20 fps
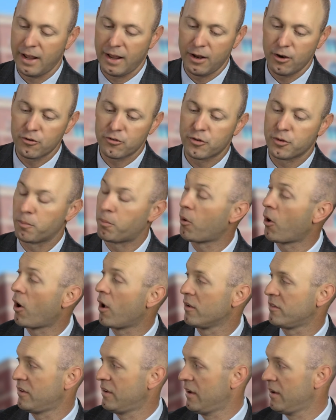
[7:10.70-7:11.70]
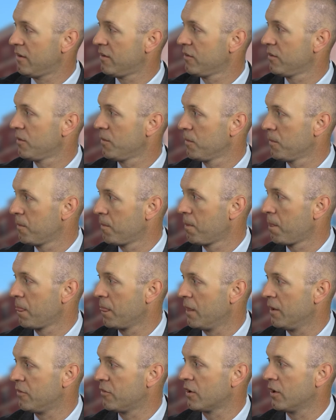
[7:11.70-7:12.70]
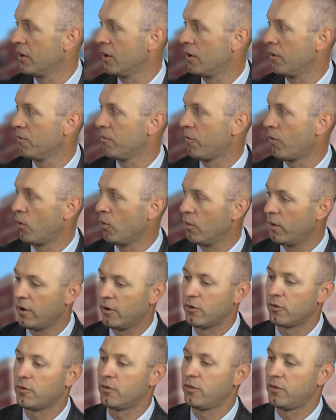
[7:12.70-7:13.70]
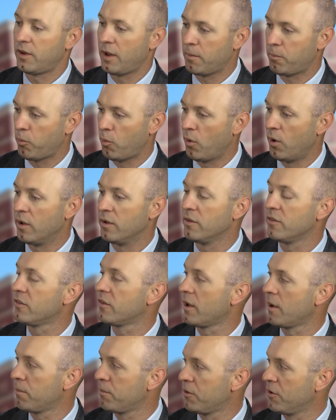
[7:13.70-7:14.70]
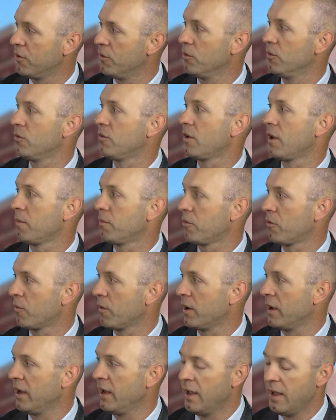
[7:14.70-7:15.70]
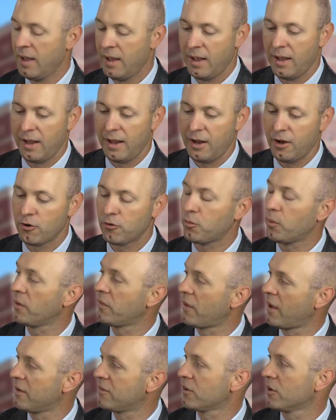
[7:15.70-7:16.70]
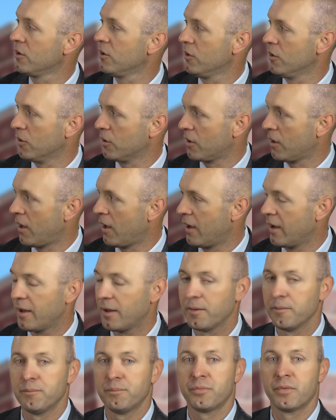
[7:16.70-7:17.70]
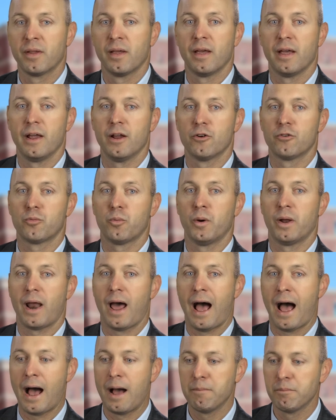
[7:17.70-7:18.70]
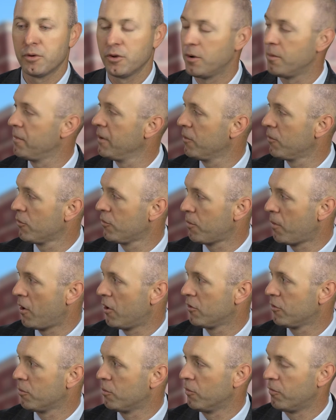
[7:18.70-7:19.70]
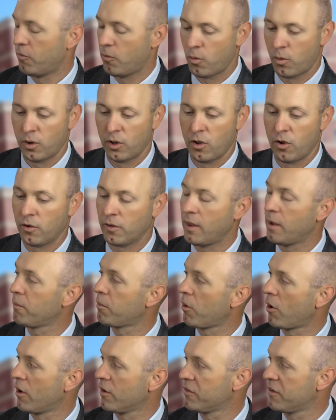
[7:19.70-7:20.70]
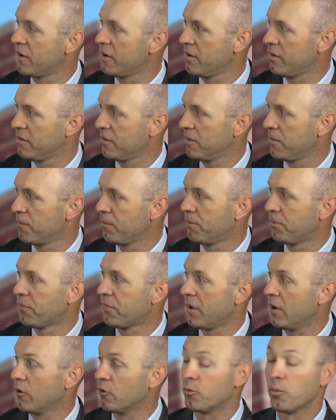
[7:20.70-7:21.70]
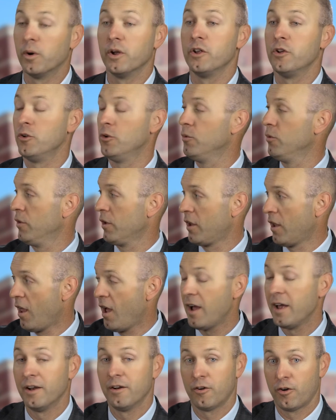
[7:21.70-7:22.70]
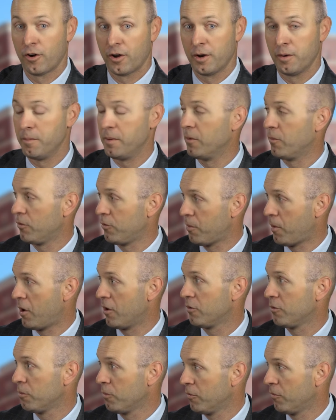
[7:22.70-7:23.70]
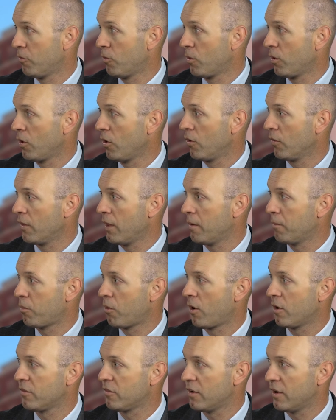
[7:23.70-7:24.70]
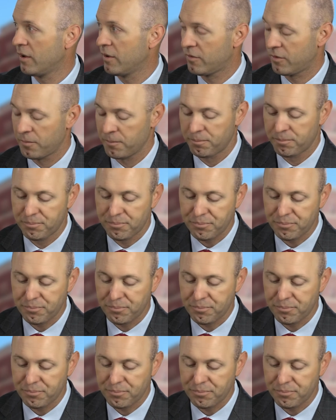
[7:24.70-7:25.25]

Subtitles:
here's the process that's going to unfold. Here's step 1, step 2, step 3. Here's what that's going to look like. Here's what I'm going to be responsible for along that process. Here's what you, the client, are going to be responsible for along that process.